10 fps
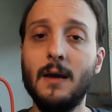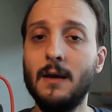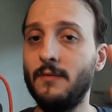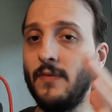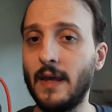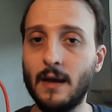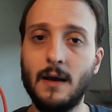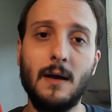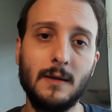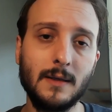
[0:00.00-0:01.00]

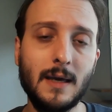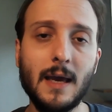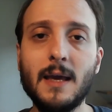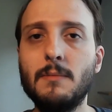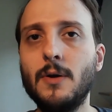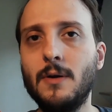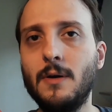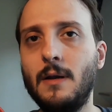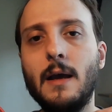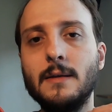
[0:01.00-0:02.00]
via the
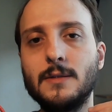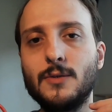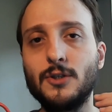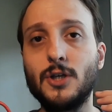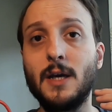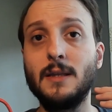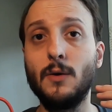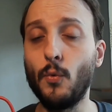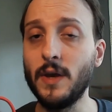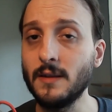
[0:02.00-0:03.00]
cable and so I tried the
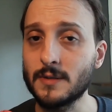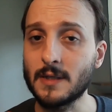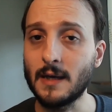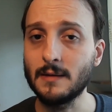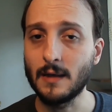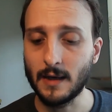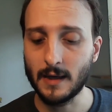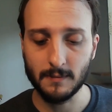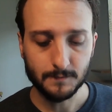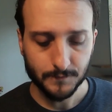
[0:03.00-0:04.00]
Windows
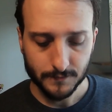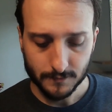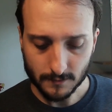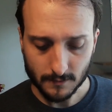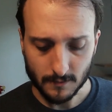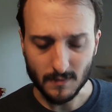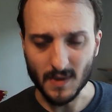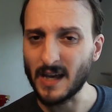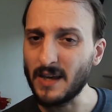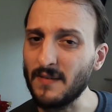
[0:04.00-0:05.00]
runtime
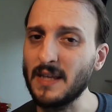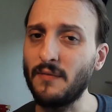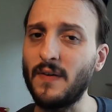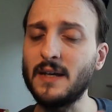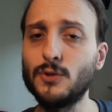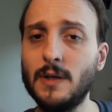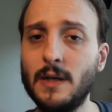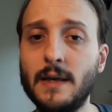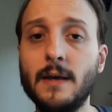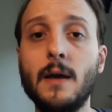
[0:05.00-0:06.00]
even if
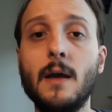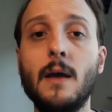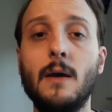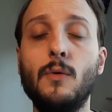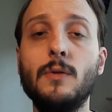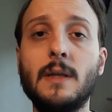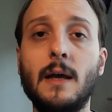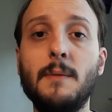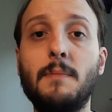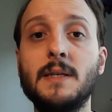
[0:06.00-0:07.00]
actually
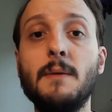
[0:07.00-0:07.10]
Ultraleap has